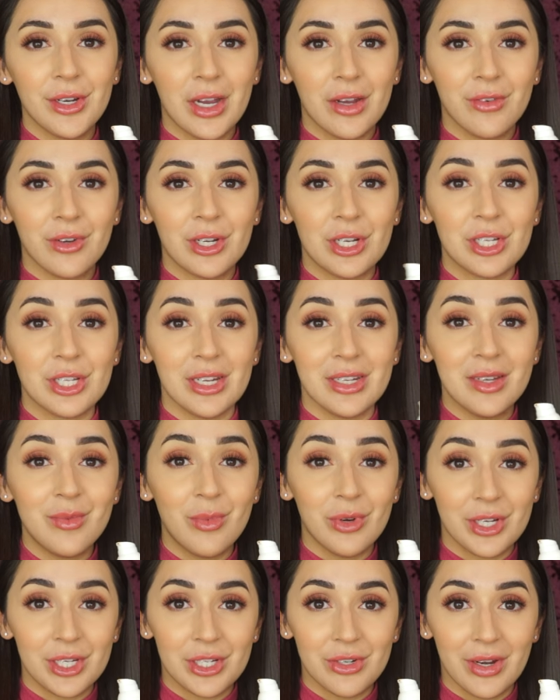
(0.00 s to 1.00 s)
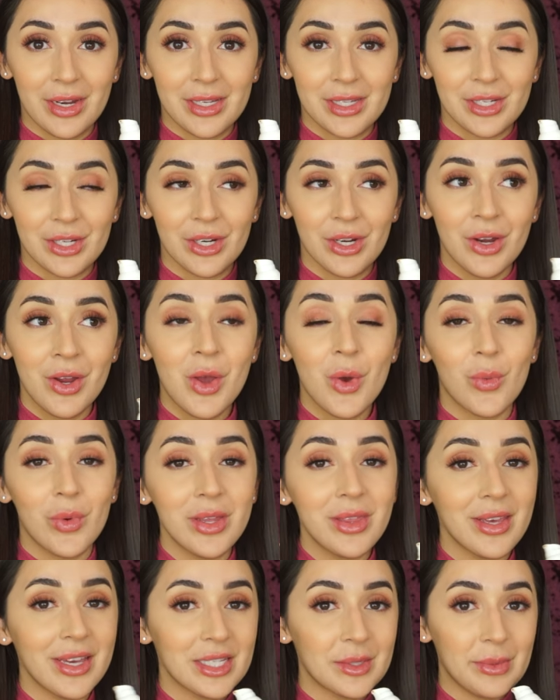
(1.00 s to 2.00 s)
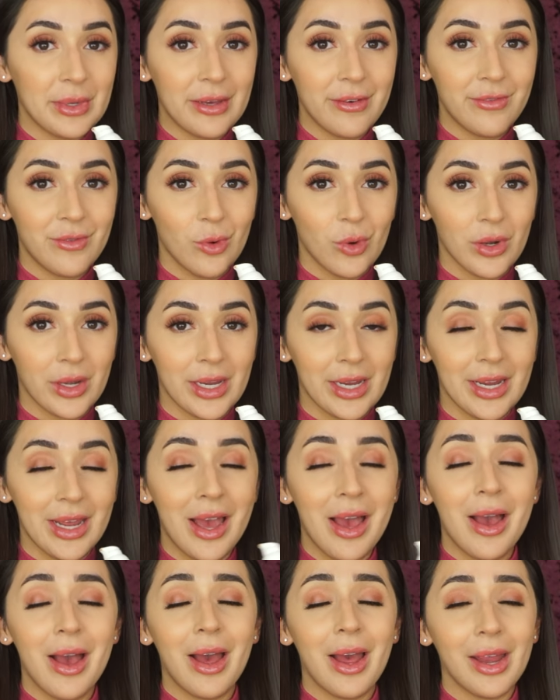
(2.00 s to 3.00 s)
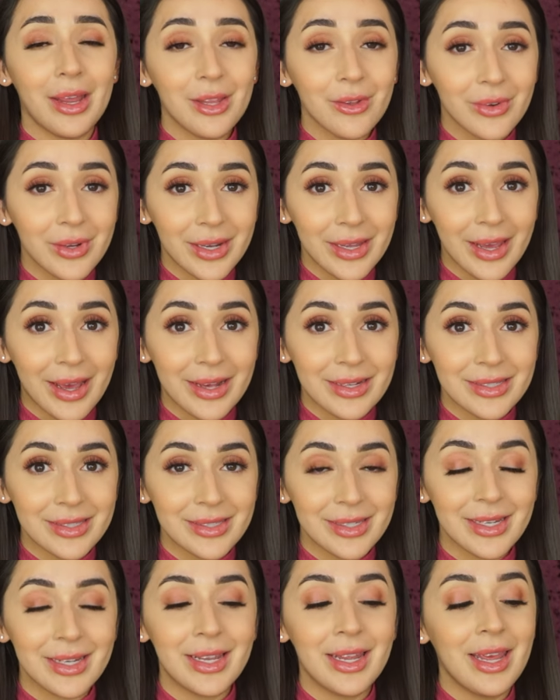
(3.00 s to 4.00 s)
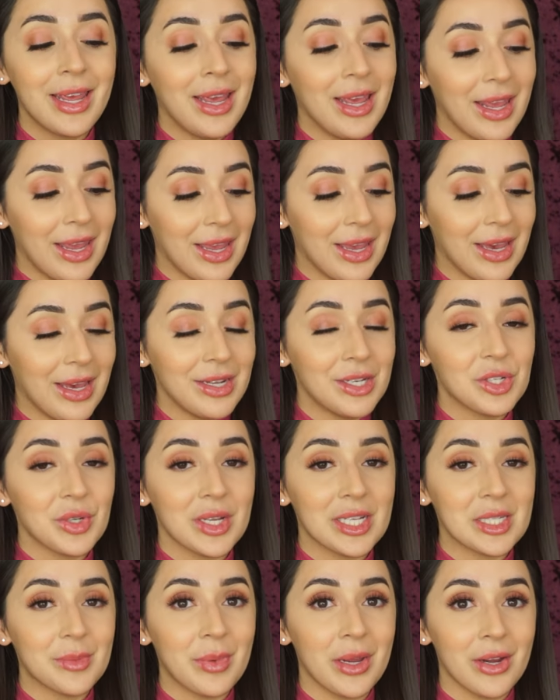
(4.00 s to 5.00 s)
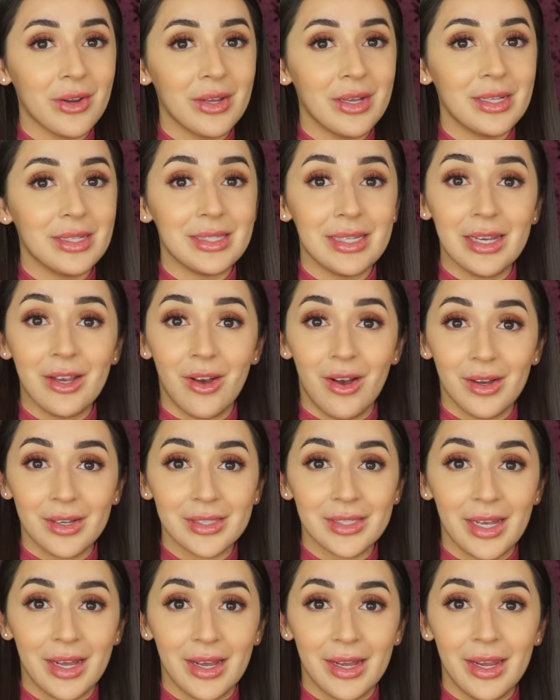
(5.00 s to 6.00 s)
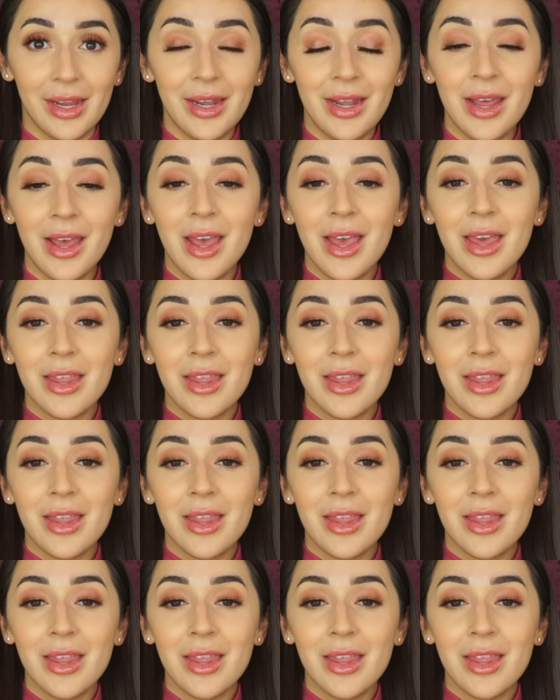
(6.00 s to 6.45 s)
coverage tinted moisturizer with SPF 40, hyaluronic acid, and transparent zinc oxide.